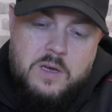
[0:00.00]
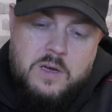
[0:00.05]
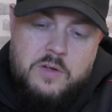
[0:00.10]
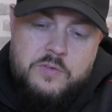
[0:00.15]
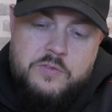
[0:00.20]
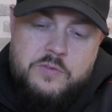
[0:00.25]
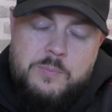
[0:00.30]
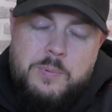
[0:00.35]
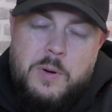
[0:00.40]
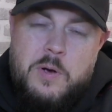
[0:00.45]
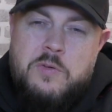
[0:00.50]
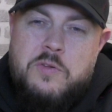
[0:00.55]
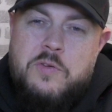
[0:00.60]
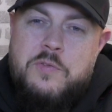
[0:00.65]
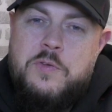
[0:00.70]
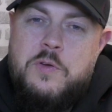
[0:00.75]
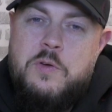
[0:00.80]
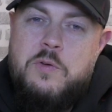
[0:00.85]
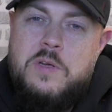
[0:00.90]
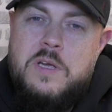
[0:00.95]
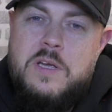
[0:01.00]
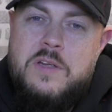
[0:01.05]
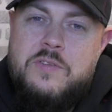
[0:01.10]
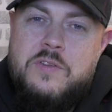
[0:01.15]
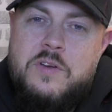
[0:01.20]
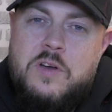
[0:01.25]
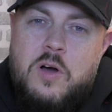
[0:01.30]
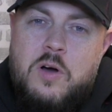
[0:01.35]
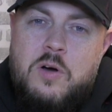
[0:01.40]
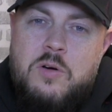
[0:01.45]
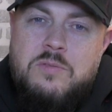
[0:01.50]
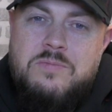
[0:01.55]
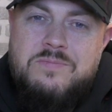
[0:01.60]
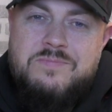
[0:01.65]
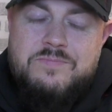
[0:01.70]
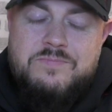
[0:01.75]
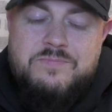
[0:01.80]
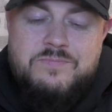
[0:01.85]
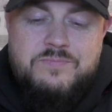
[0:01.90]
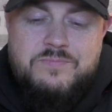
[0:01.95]
I suppose a few years ago,
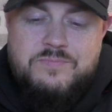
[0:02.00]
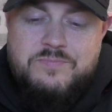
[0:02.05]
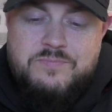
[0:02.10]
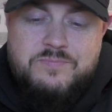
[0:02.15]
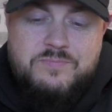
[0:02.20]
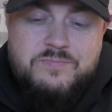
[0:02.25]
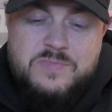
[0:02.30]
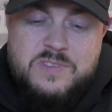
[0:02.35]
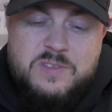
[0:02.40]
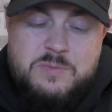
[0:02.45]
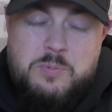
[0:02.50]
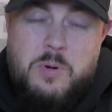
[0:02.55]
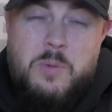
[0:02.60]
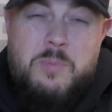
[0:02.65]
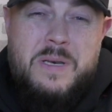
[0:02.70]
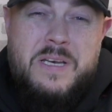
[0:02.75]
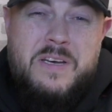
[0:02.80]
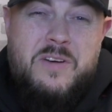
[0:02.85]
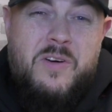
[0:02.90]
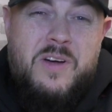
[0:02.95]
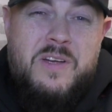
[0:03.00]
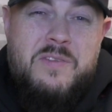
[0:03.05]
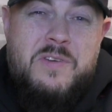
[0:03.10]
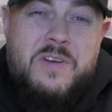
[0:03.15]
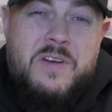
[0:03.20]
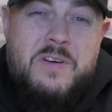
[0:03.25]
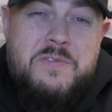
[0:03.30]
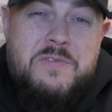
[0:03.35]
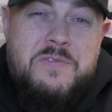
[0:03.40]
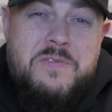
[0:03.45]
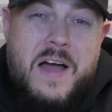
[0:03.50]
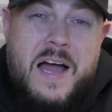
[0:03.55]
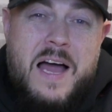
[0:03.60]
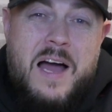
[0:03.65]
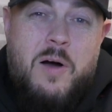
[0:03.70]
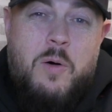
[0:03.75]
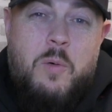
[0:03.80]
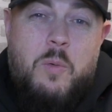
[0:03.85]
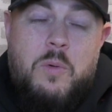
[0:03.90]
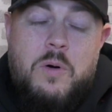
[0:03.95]
it's probably not even a
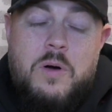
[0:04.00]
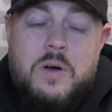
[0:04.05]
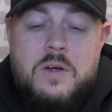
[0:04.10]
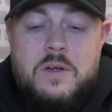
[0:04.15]
foul.